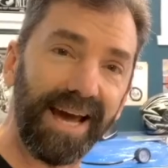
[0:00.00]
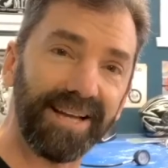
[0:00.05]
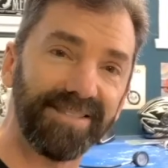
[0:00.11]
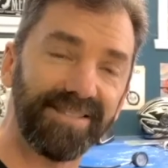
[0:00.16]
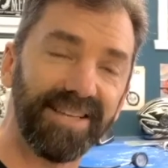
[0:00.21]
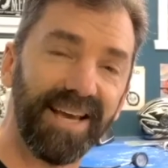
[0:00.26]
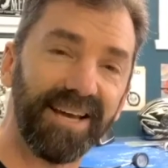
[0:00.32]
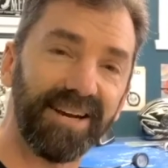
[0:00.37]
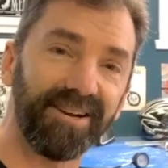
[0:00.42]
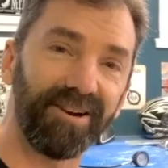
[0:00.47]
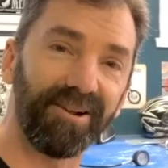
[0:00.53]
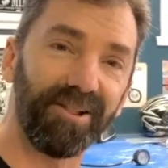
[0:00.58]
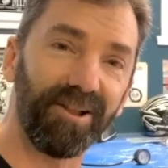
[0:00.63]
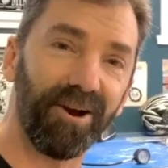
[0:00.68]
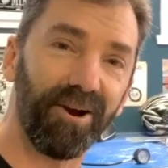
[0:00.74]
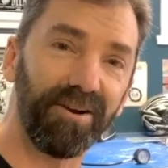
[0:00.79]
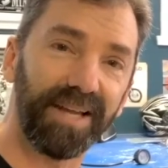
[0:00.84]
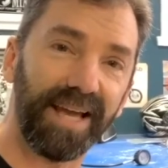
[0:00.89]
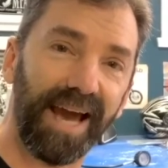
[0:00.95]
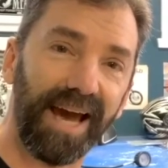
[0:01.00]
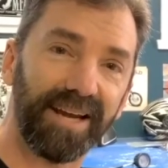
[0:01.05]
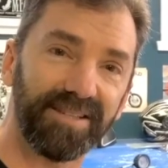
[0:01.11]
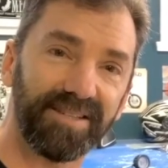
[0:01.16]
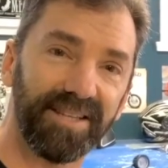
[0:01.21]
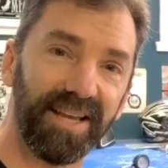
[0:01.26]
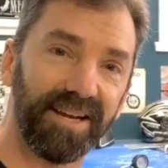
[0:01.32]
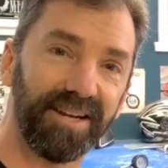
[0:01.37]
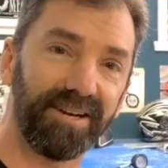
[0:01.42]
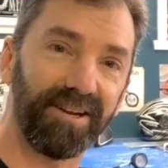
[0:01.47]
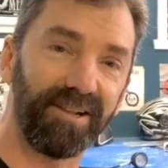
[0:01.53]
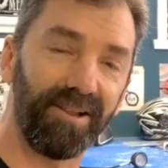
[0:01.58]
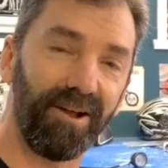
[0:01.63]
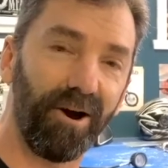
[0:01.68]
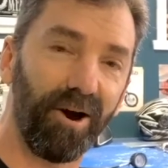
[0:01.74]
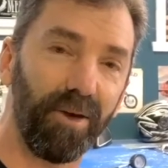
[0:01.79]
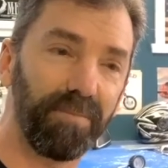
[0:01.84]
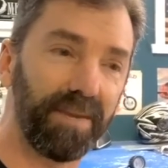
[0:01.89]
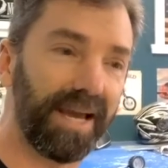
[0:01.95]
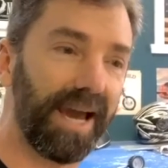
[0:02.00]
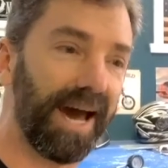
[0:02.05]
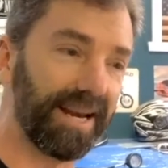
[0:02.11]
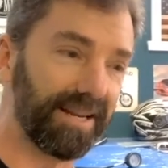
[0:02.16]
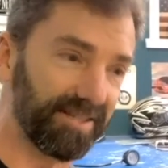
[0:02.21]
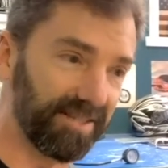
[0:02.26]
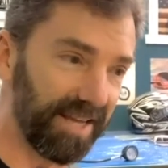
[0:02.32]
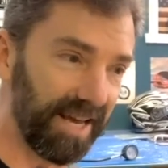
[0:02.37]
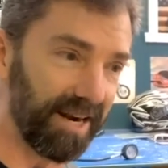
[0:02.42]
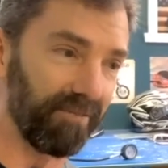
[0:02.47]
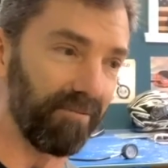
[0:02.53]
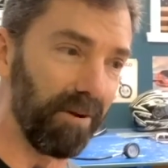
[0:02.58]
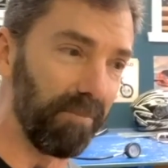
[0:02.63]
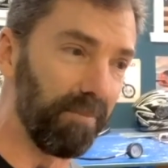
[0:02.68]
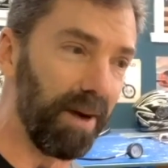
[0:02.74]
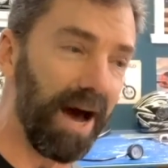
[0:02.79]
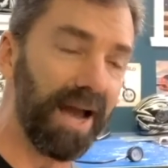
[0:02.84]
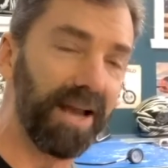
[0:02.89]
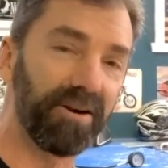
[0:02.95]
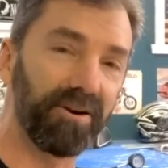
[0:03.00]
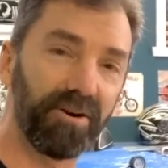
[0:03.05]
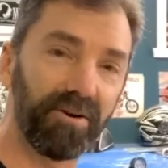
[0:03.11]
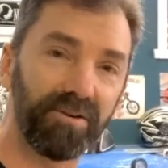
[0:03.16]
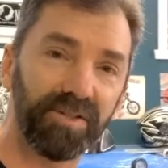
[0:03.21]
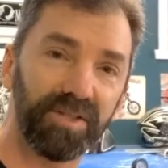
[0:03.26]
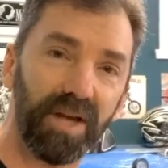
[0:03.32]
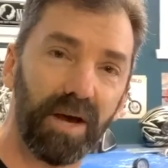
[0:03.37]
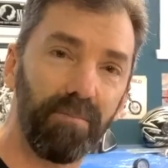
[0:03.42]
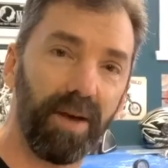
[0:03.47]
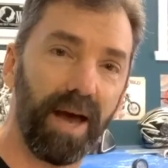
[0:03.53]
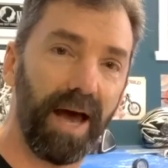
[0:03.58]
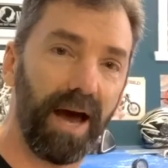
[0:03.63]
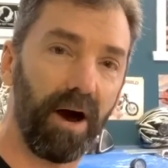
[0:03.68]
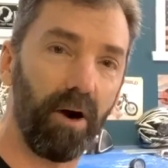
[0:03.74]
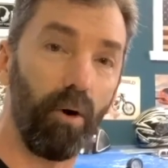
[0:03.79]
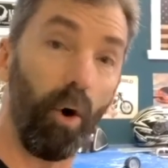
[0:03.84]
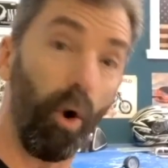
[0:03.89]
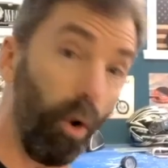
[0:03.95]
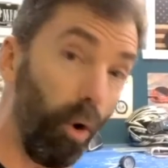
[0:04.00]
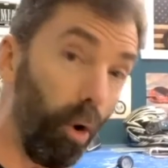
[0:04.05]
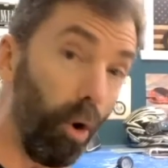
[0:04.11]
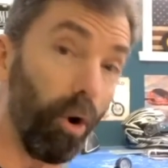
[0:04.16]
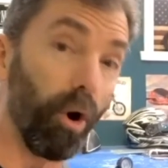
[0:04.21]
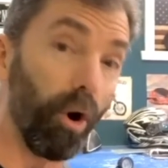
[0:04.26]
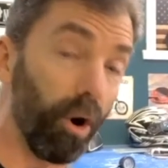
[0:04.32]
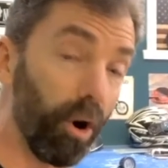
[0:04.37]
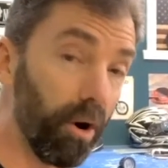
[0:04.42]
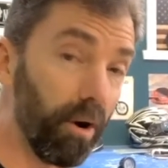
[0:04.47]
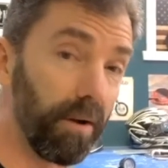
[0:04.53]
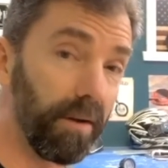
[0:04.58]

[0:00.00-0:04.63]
set an alert, you got to set an alarm, you got to set a reminder somehow, or